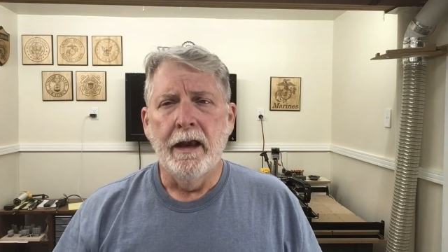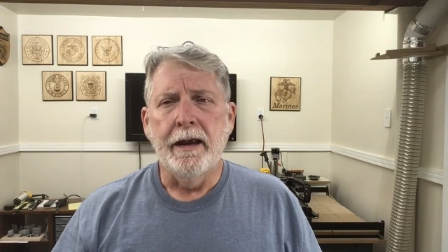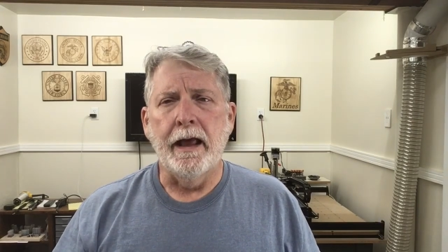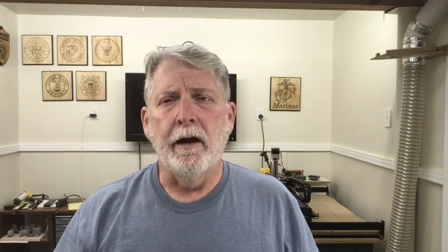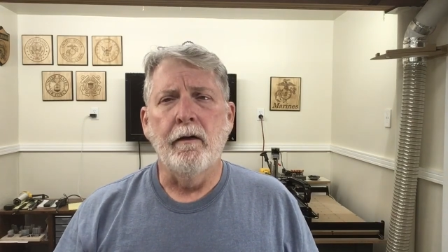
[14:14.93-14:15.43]

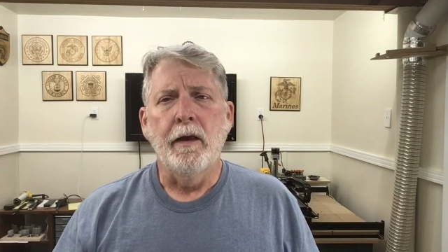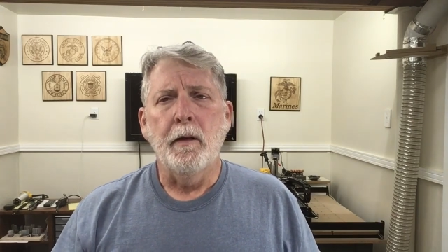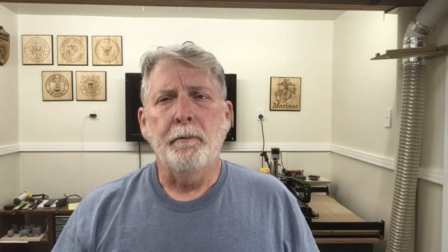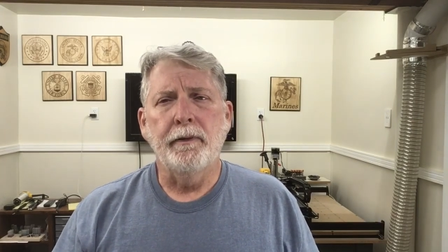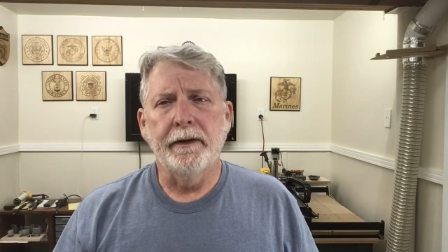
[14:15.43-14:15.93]
Now,
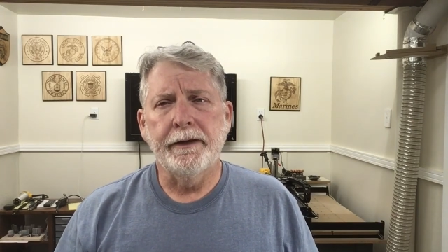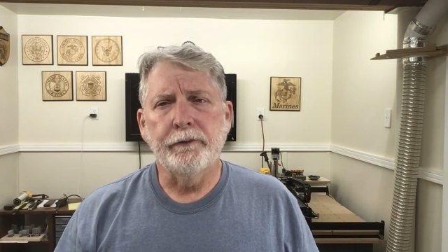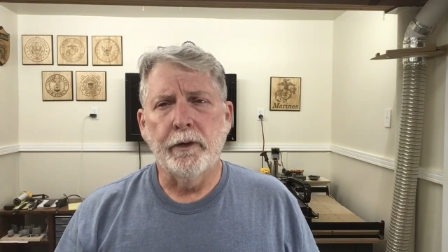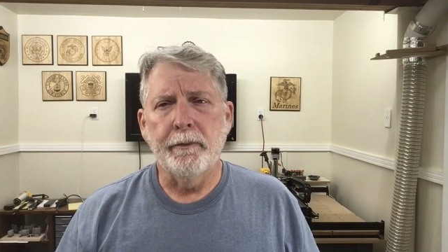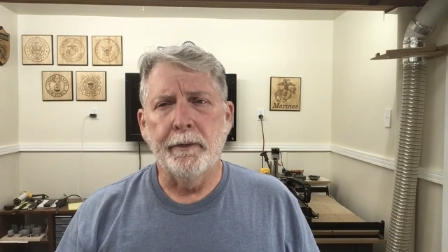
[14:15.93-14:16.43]

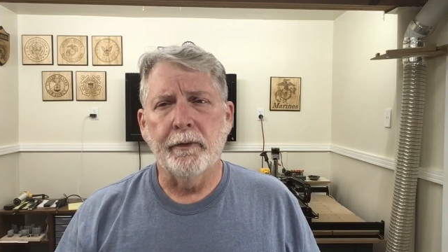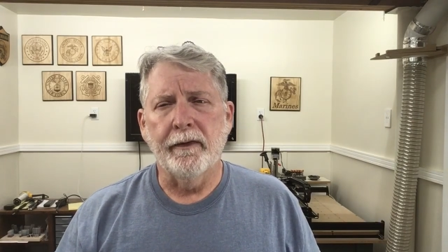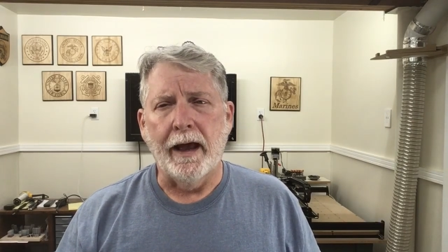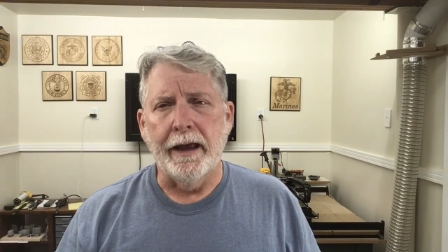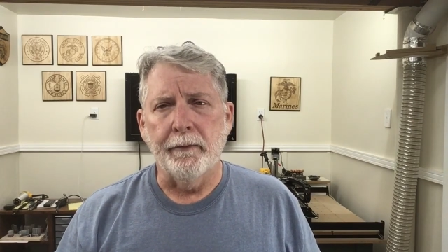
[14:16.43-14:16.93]
please
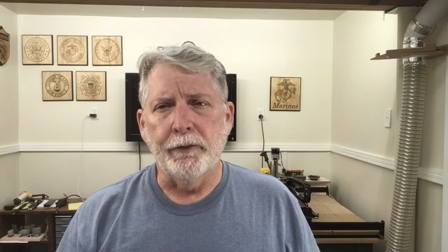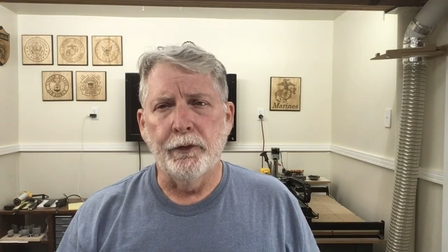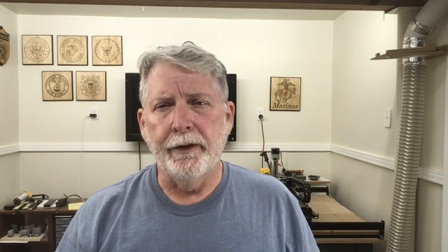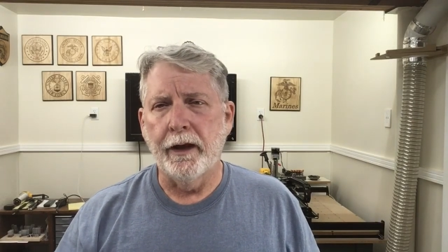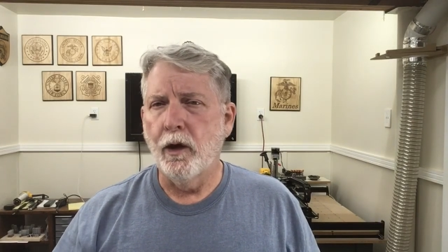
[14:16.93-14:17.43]
remember I am
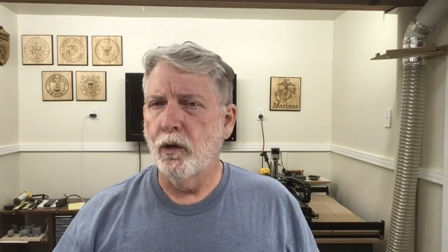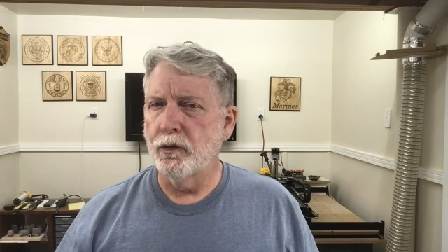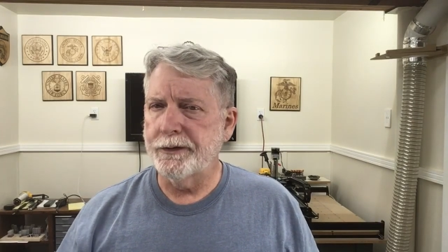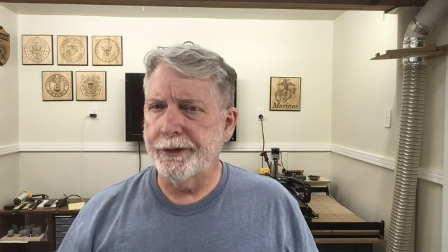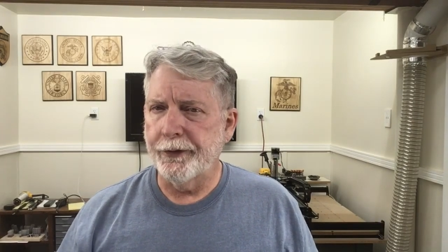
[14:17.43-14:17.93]
doing a
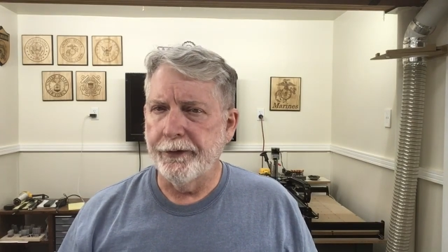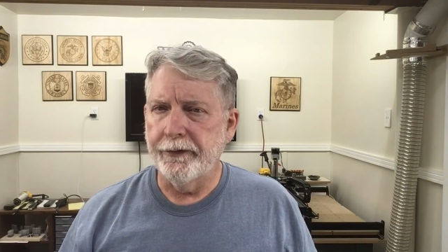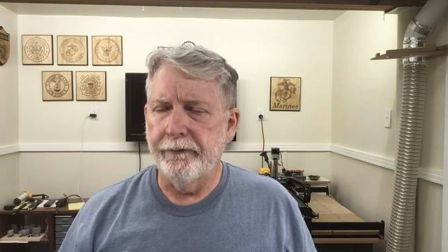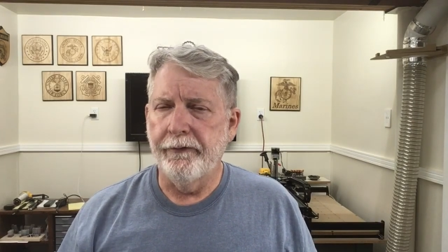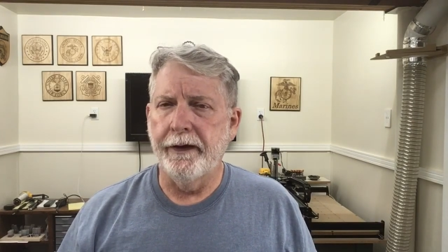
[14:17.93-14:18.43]
whole series
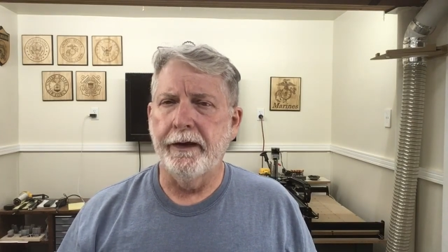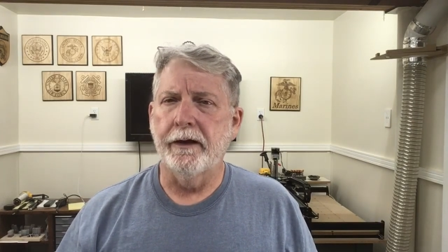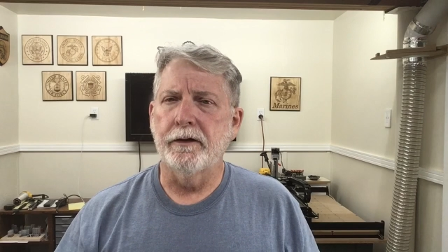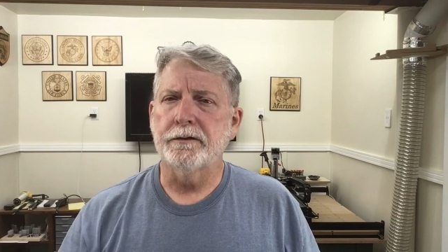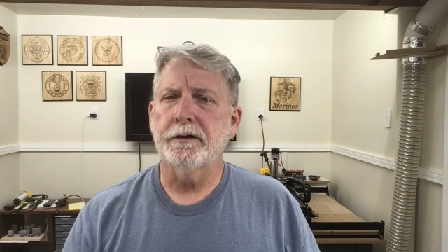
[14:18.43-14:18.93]
of
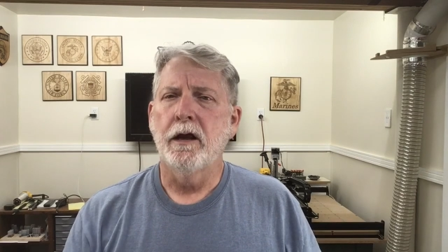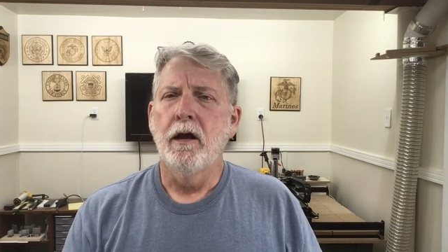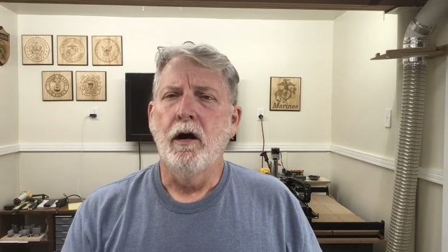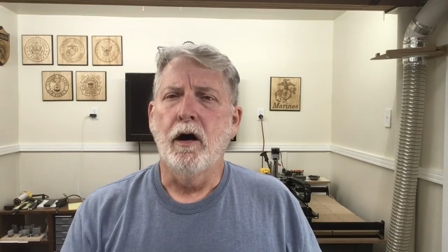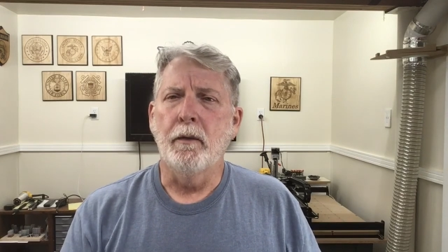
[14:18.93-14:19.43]
videos
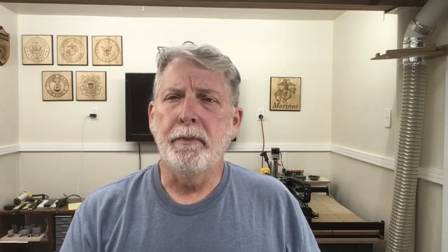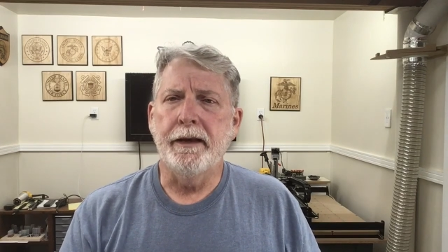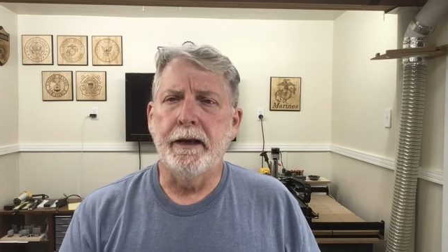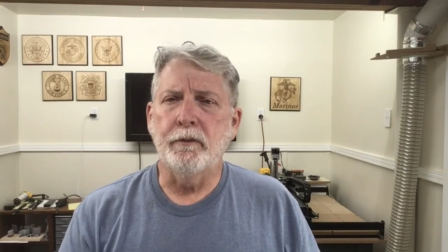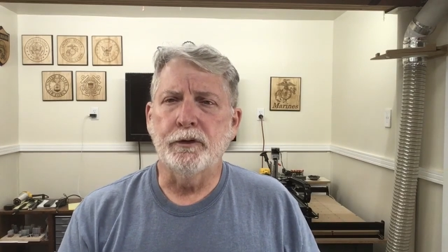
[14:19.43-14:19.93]
on being
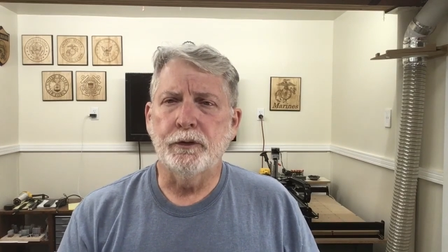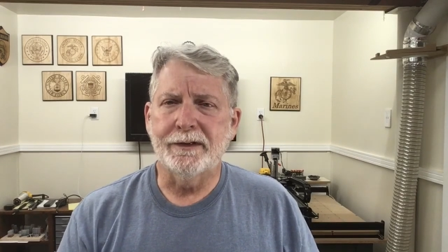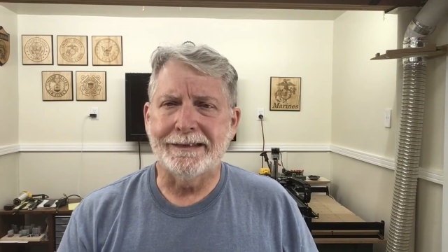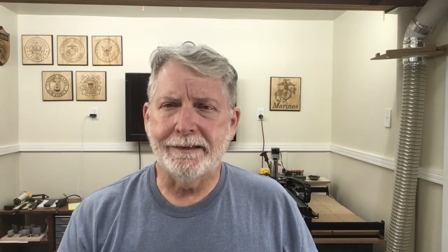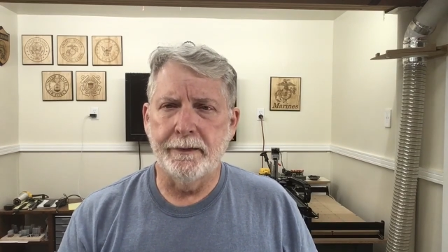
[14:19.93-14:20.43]
able to
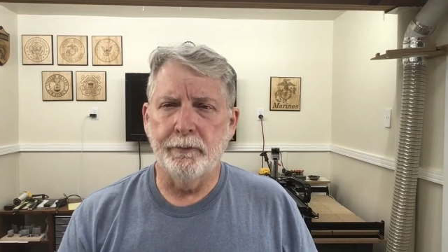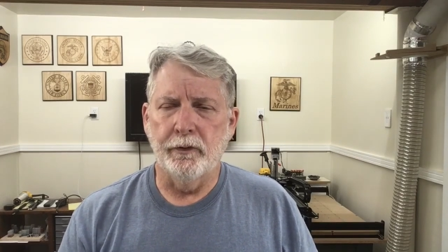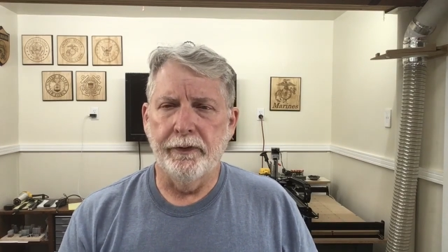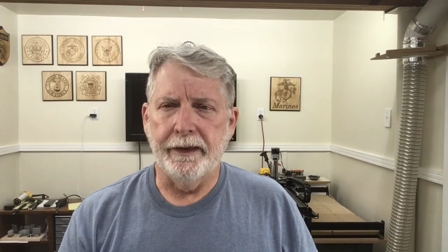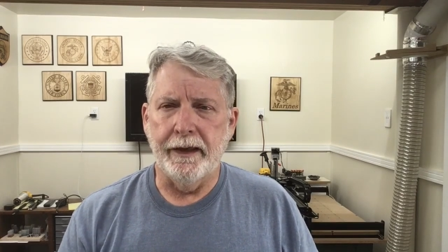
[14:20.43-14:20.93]

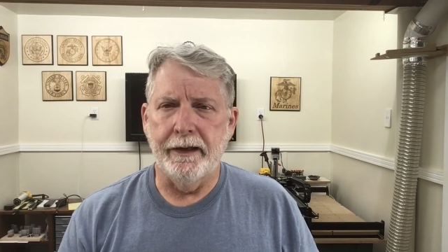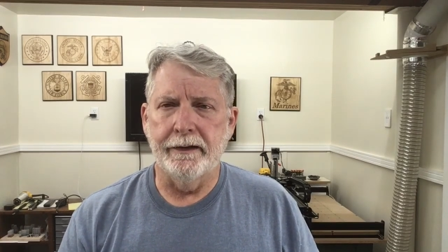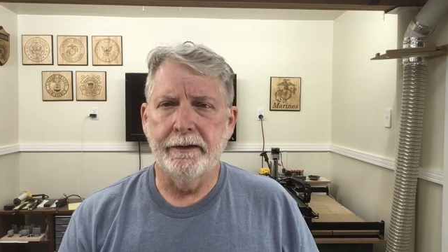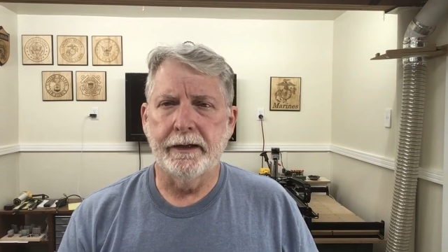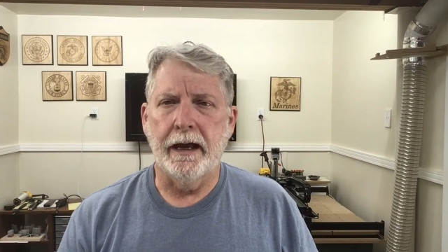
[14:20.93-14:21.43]
assemble the
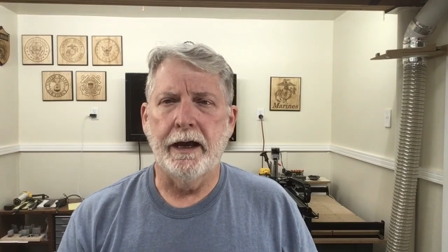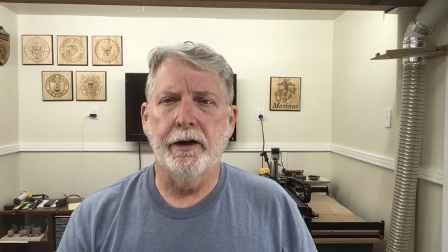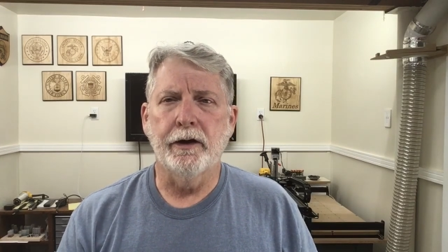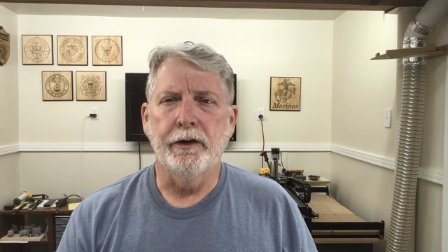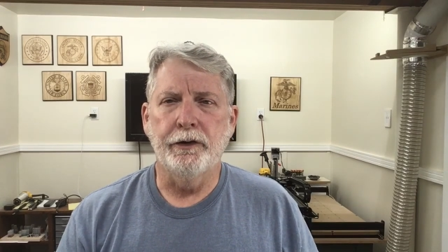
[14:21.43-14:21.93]

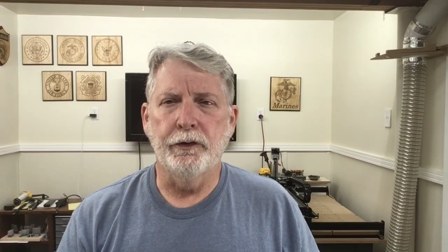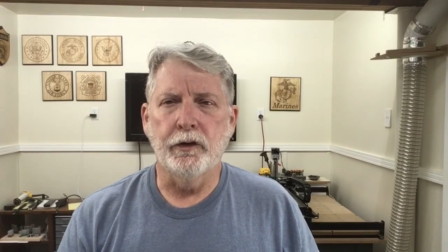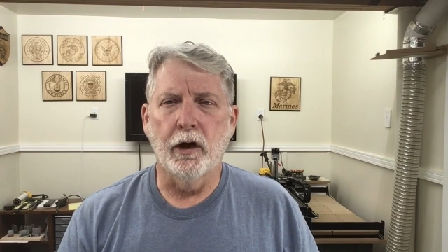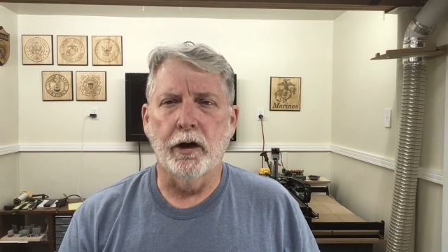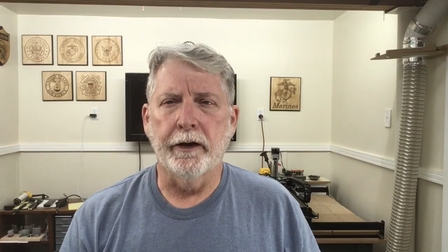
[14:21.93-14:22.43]
entire
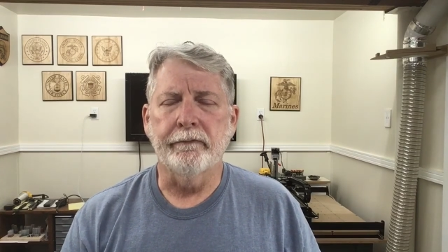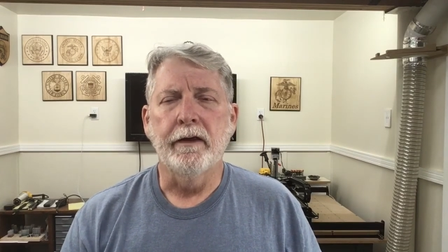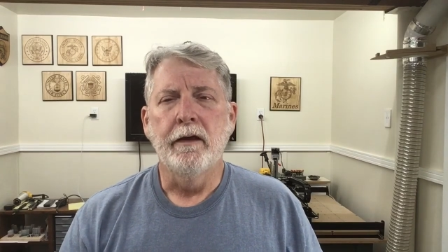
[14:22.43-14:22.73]
NEW-Carve